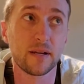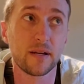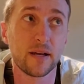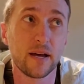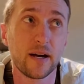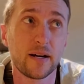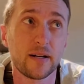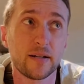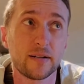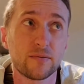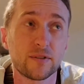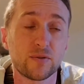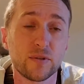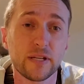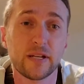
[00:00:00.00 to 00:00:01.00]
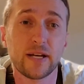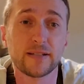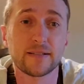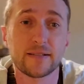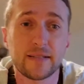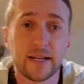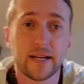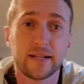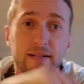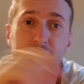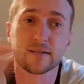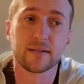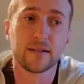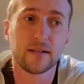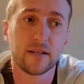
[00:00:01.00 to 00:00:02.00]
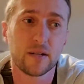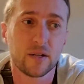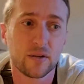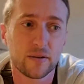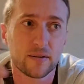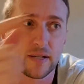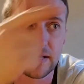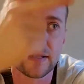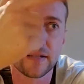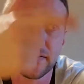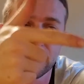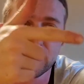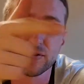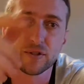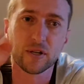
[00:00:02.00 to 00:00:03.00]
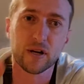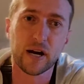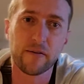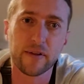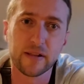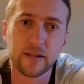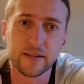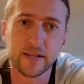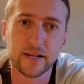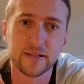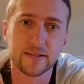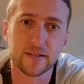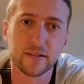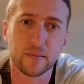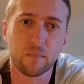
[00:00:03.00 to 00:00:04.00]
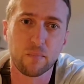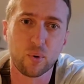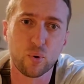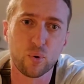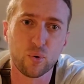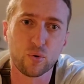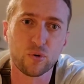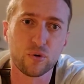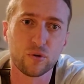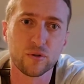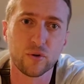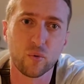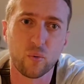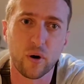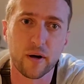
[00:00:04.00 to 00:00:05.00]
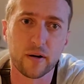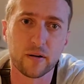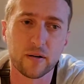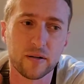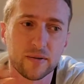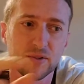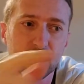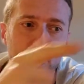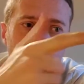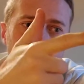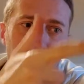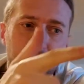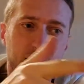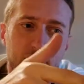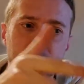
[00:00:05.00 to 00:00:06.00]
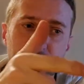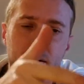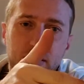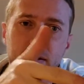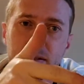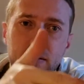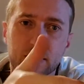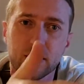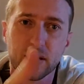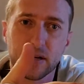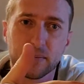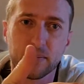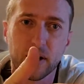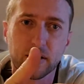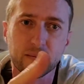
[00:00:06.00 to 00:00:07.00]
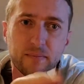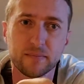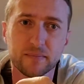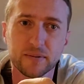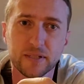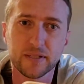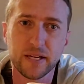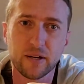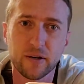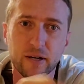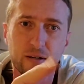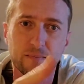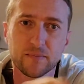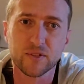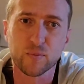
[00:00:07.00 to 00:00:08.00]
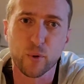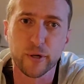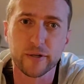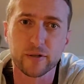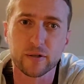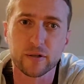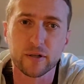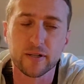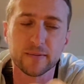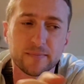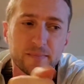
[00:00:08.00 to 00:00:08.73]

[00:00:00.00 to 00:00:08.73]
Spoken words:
What's really nice is that because of the filter and everything like that, it's gonna pull the water straight into this bottom container here. Spoiler alert.